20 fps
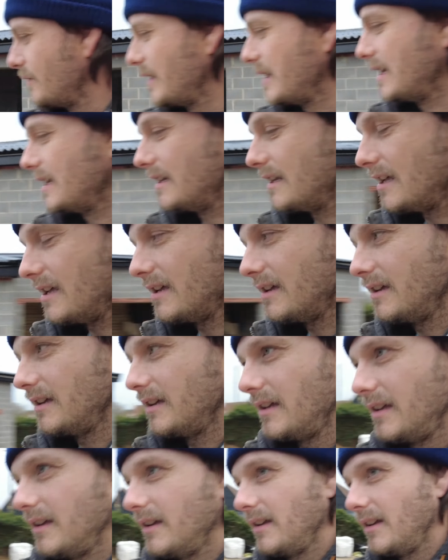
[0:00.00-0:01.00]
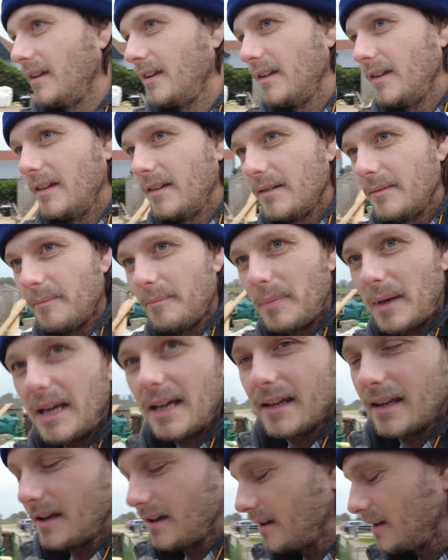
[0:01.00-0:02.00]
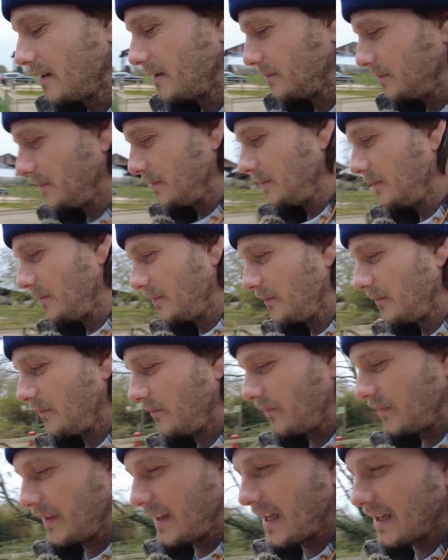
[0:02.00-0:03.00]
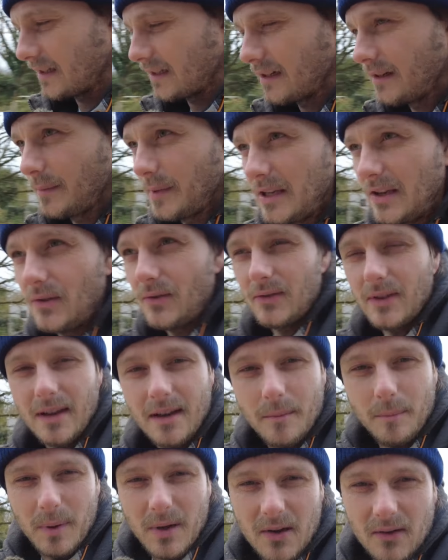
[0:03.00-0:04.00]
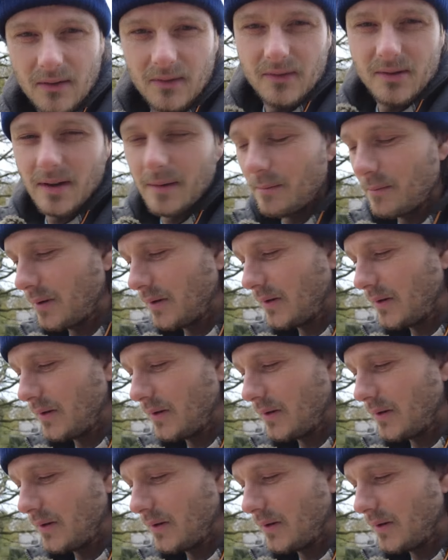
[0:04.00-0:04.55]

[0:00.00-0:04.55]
the van, bag it up. That's going to be used in the barn at some